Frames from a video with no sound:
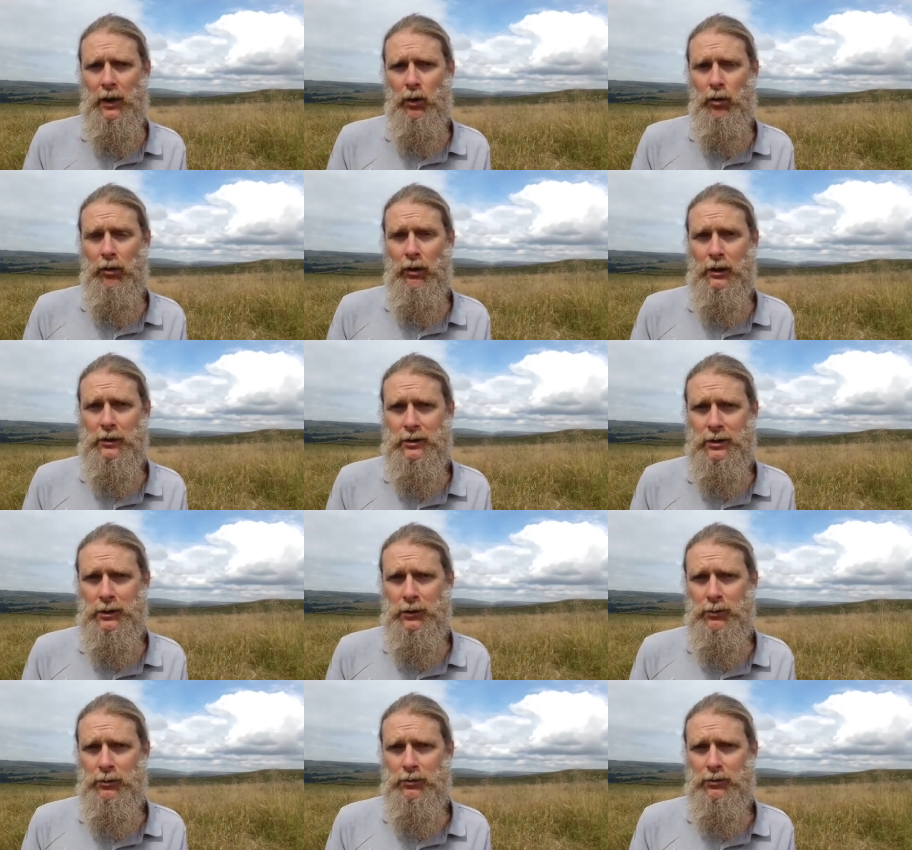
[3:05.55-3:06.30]
or our
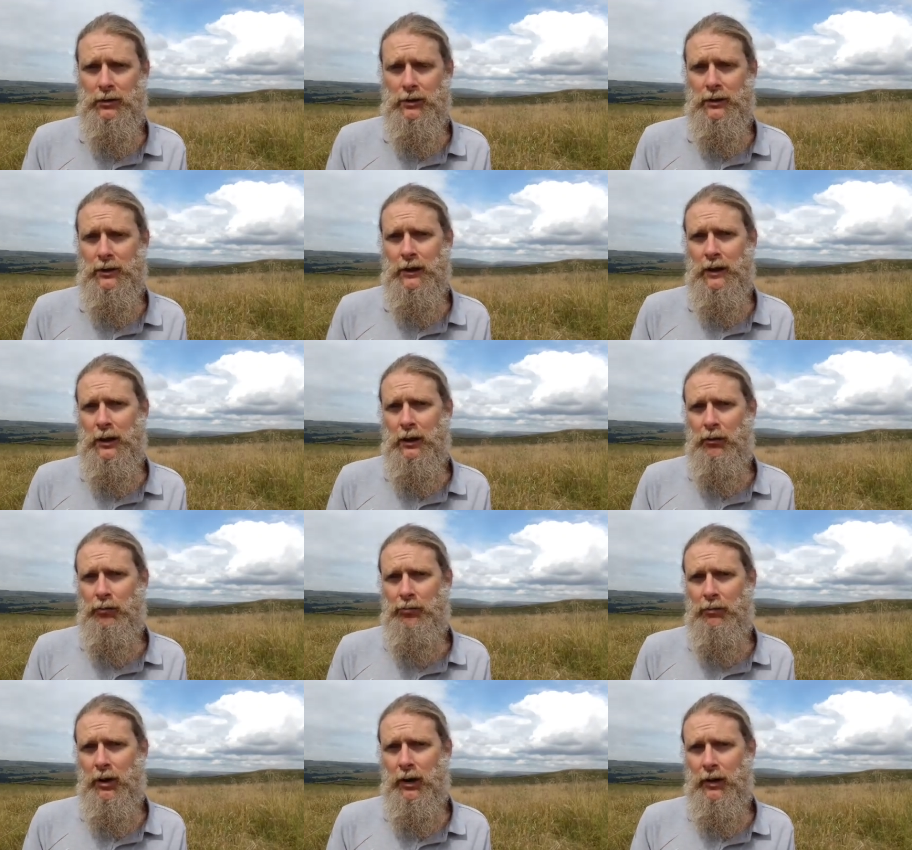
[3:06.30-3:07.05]
children,
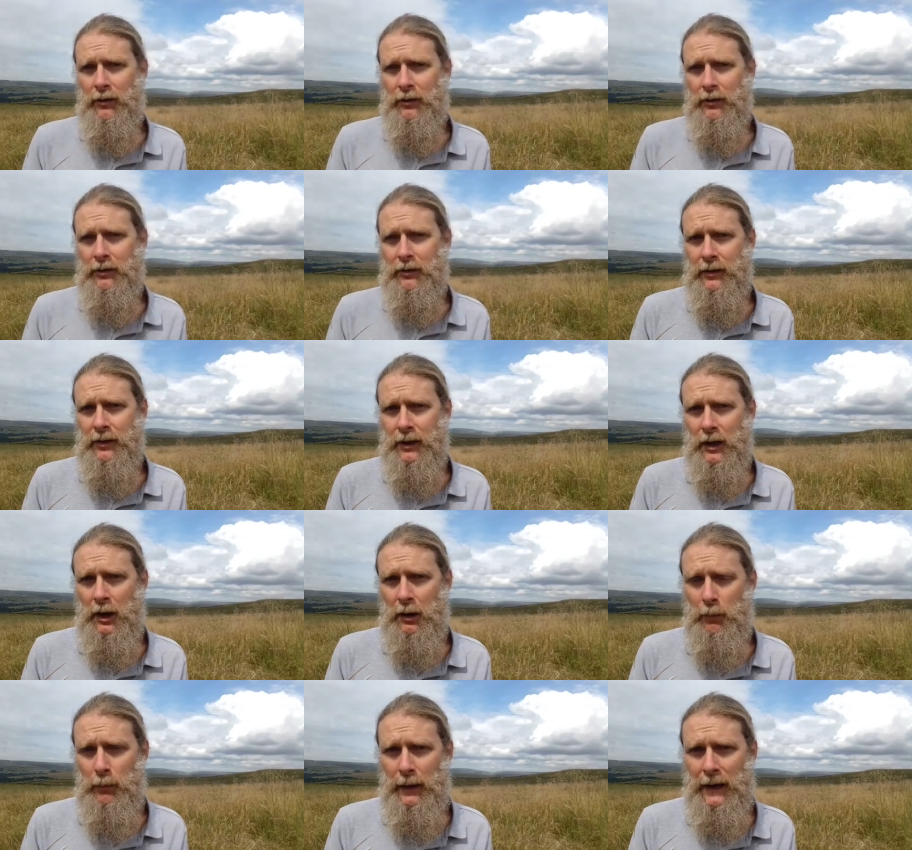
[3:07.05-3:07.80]
rather than
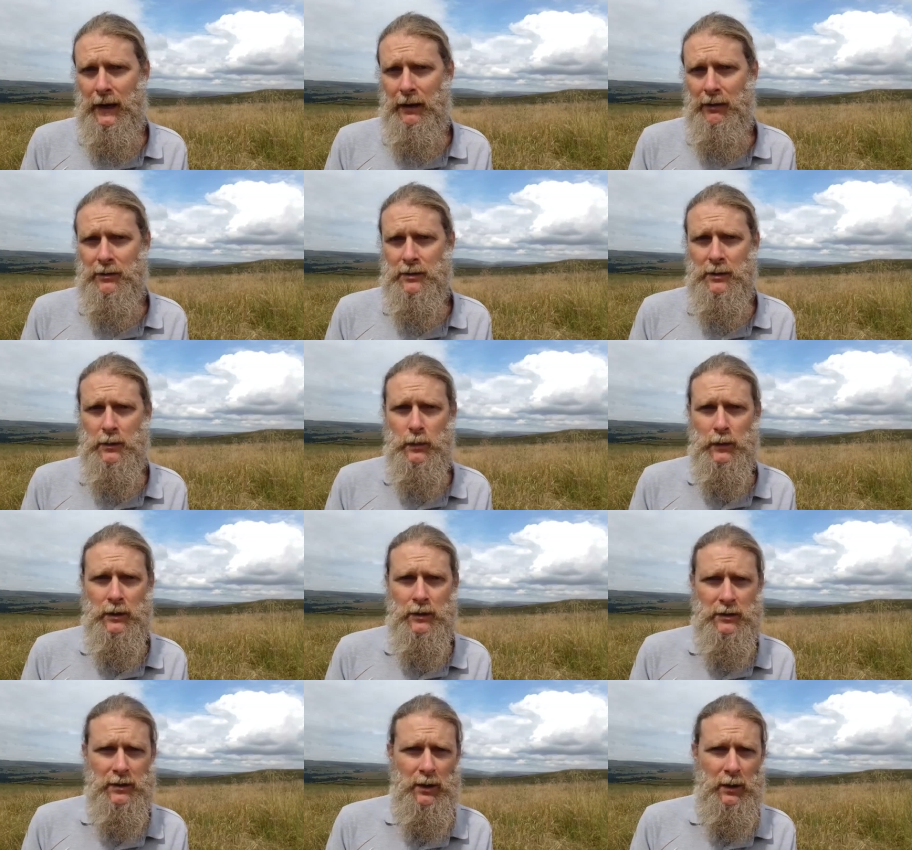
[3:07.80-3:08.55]
our parents,
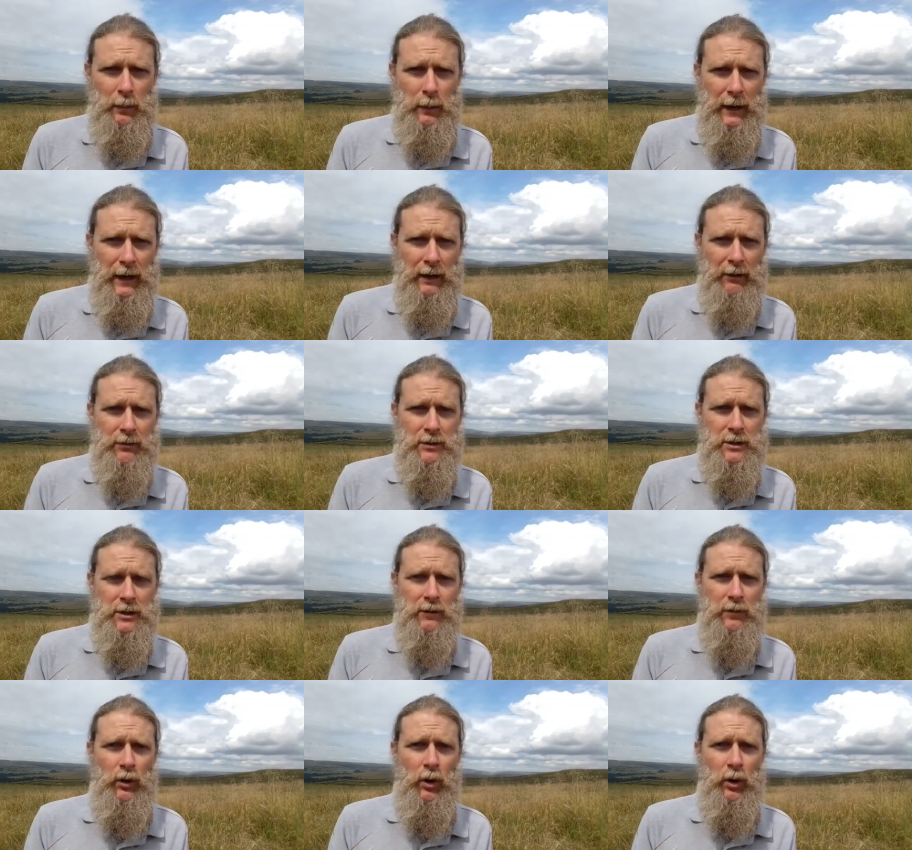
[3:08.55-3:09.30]
because our
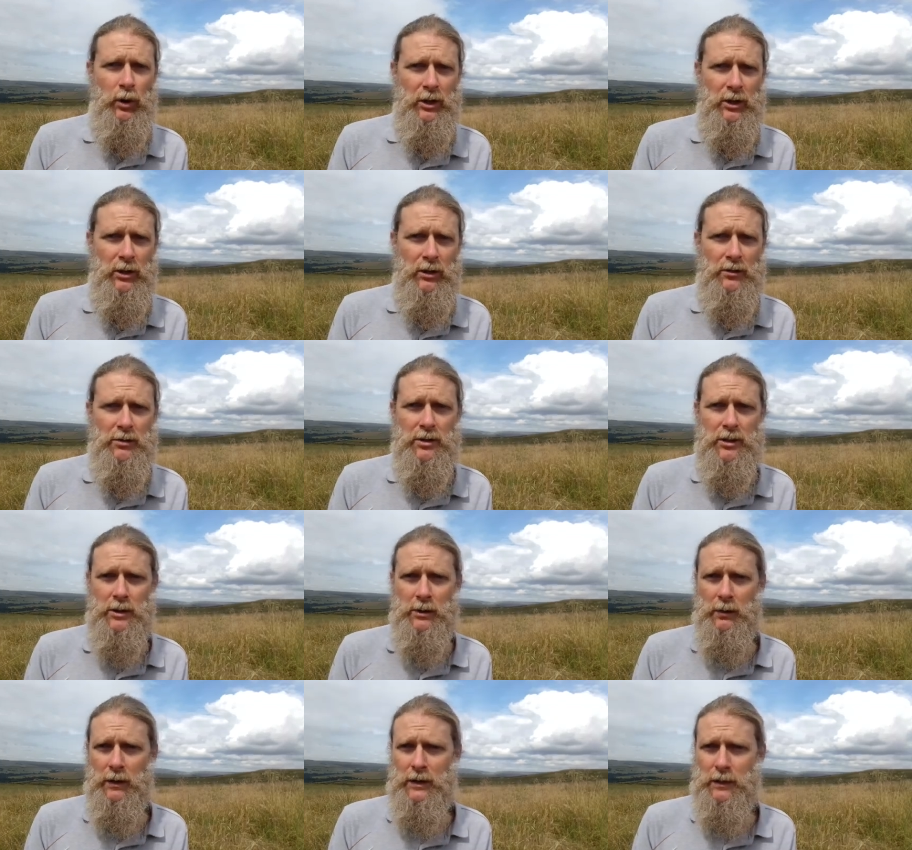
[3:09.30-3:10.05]
parents have got
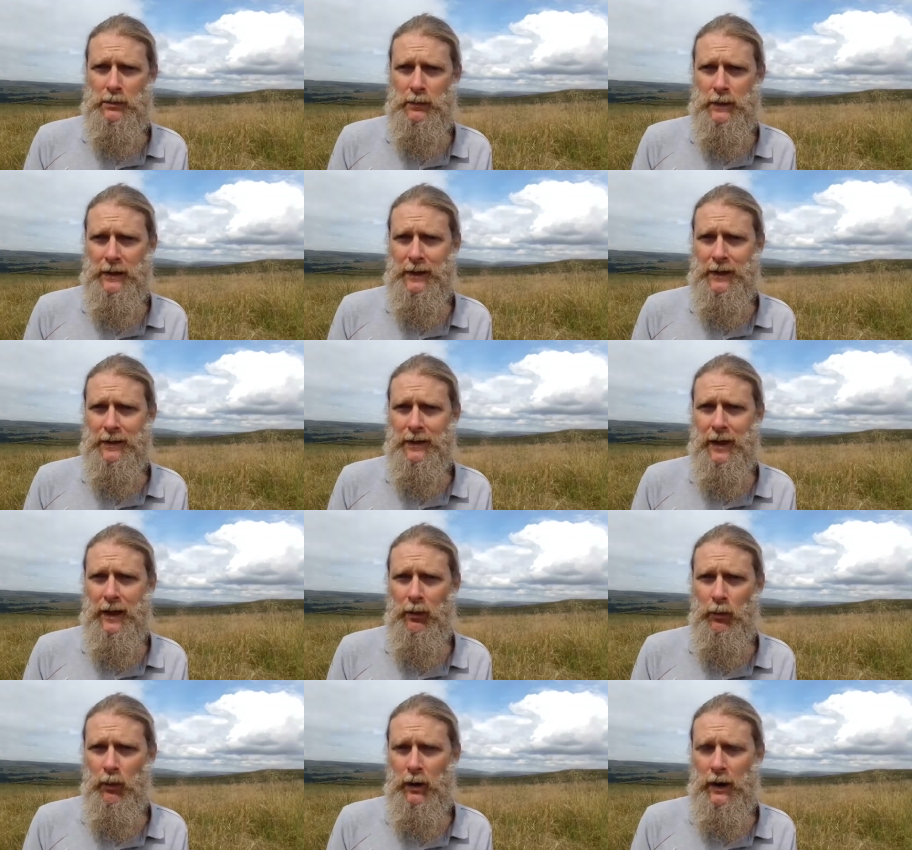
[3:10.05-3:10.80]
used to us being
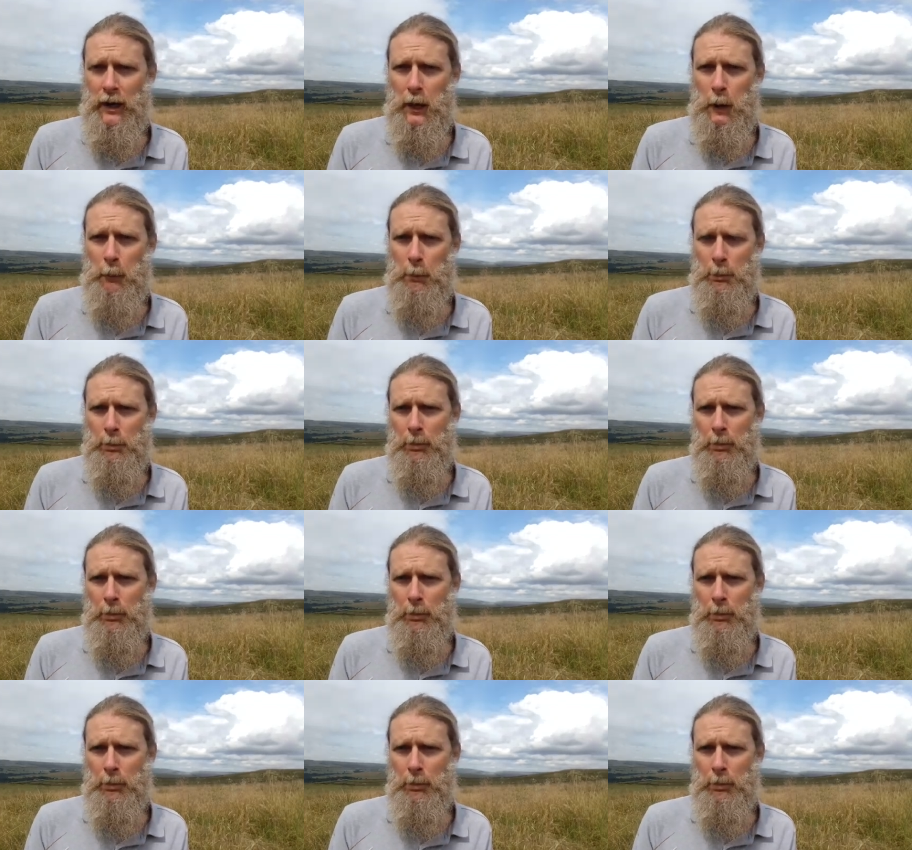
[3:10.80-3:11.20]
that way.